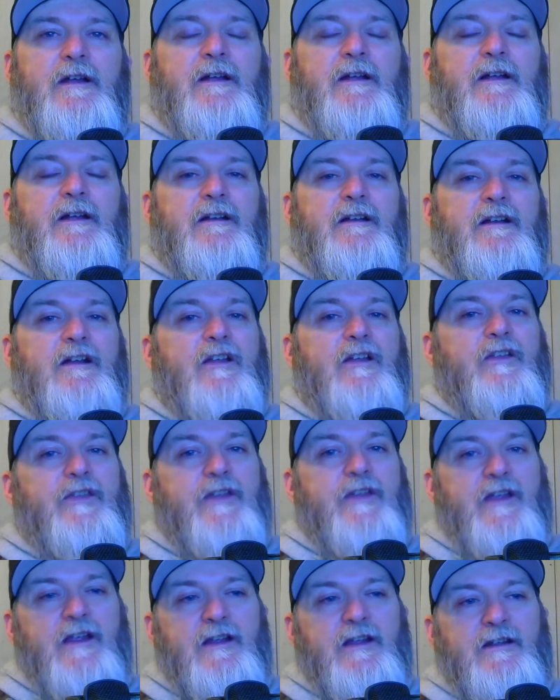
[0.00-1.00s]
Another
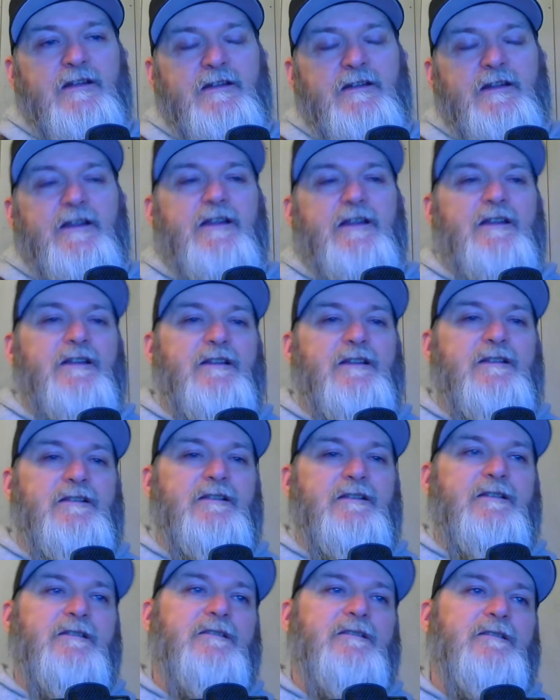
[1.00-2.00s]
thing is
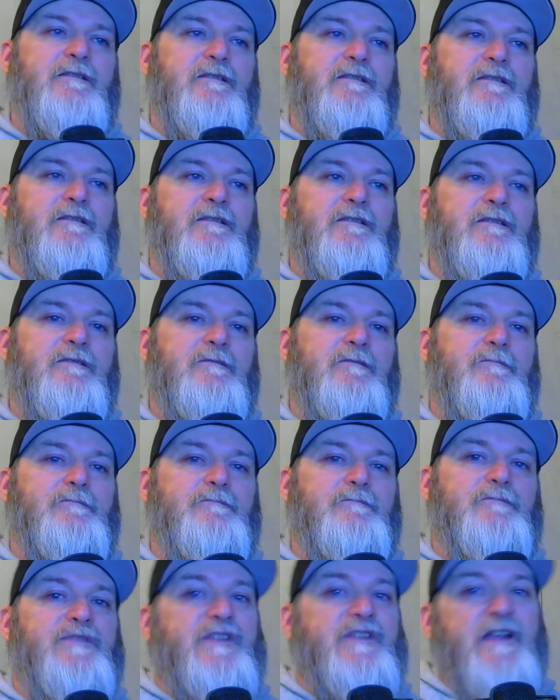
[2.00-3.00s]

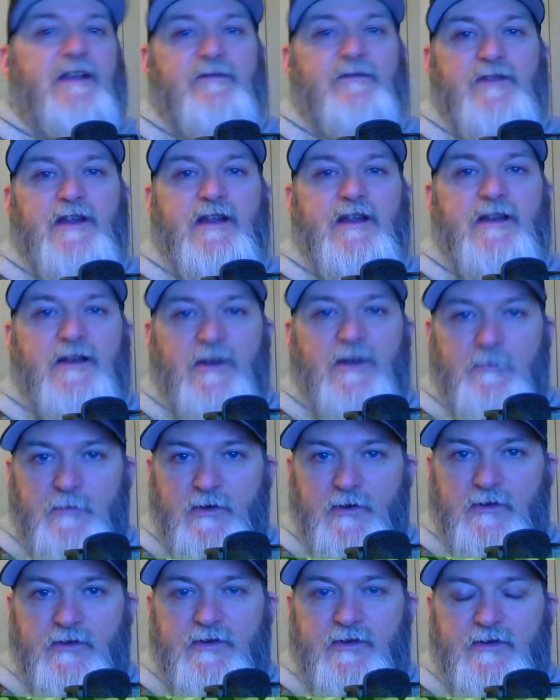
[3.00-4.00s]
safety in
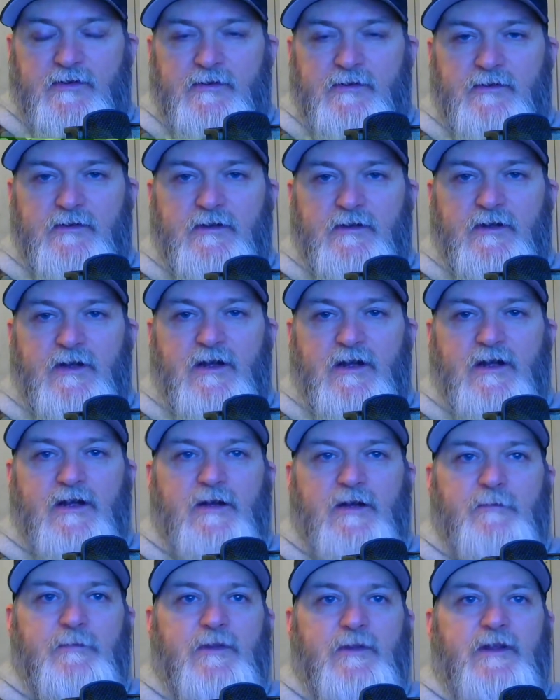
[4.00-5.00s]
numbers.
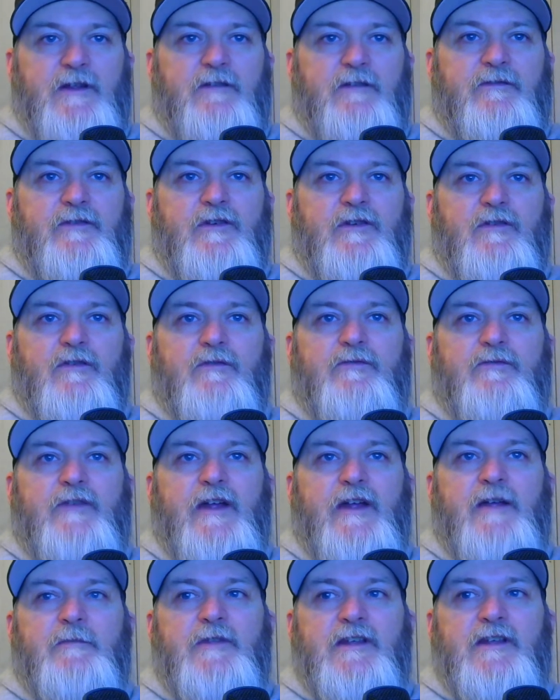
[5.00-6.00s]
If your
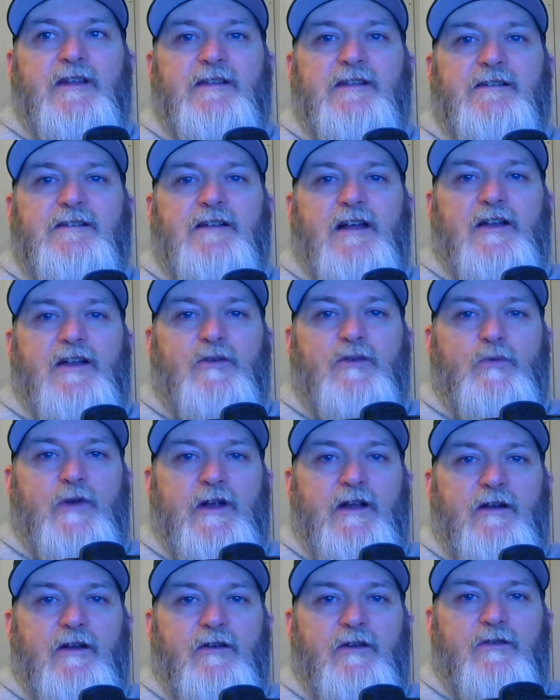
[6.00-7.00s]
family is not
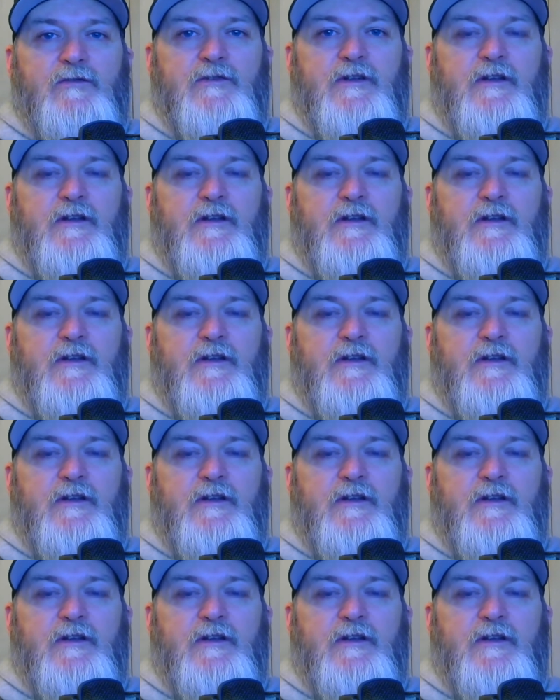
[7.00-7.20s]
around,